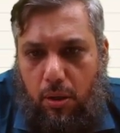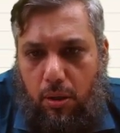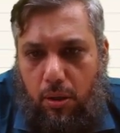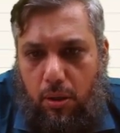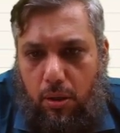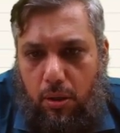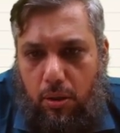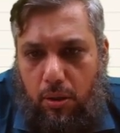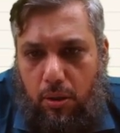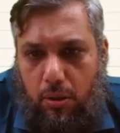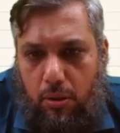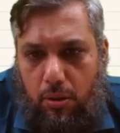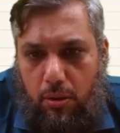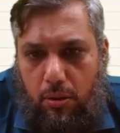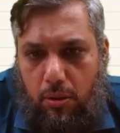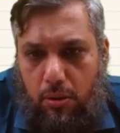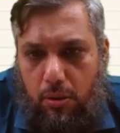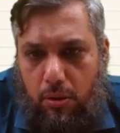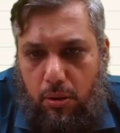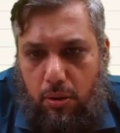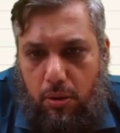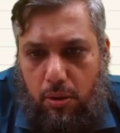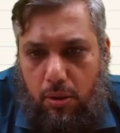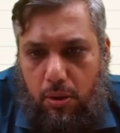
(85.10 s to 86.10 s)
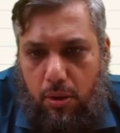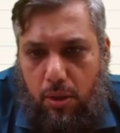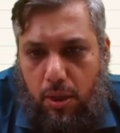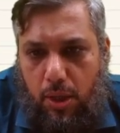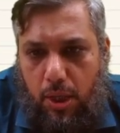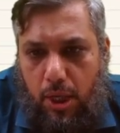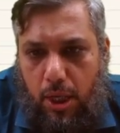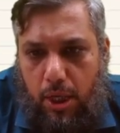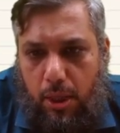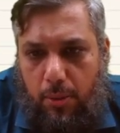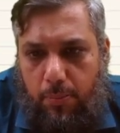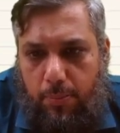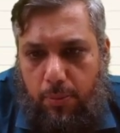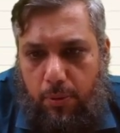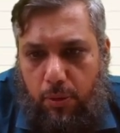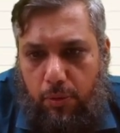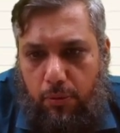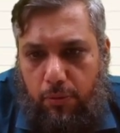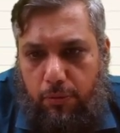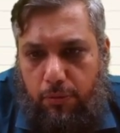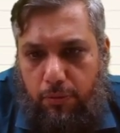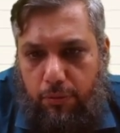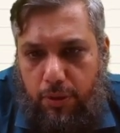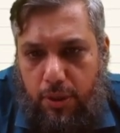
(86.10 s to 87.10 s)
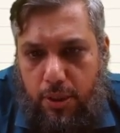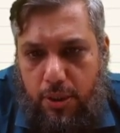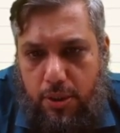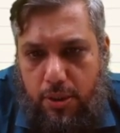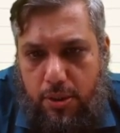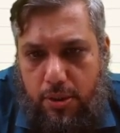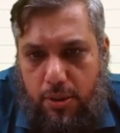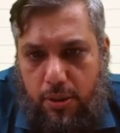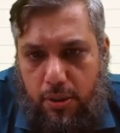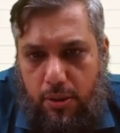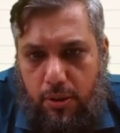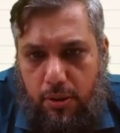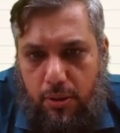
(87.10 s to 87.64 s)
a carpel of wheat